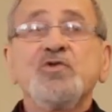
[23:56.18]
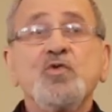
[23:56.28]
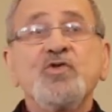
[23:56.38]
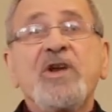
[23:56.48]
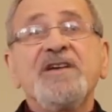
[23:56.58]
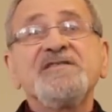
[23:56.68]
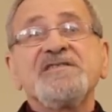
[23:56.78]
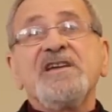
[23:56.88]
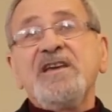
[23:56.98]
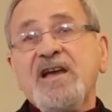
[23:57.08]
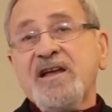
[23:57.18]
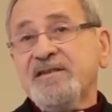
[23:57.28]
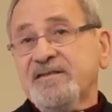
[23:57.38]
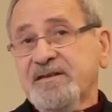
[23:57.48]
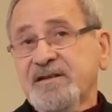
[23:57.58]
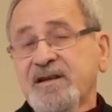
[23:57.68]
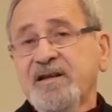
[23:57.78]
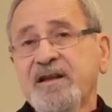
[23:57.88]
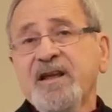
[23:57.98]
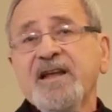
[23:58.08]
it, you can say, and
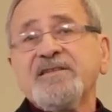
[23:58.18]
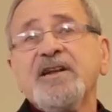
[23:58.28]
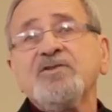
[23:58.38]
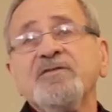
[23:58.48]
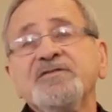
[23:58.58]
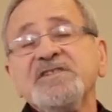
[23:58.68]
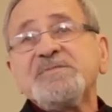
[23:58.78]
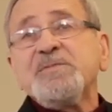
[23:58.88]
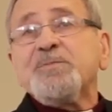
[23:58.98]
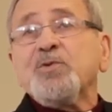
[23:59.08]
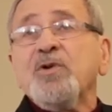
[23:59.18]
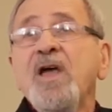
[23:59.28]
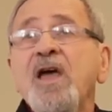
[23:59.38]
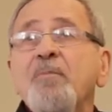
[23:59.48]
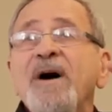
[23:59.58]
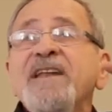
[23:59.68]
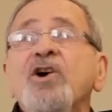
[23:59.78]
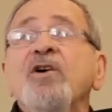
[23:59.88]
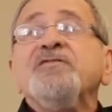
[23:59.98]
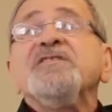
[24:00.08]
get rid of these people.
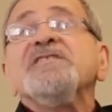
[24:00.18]
Many of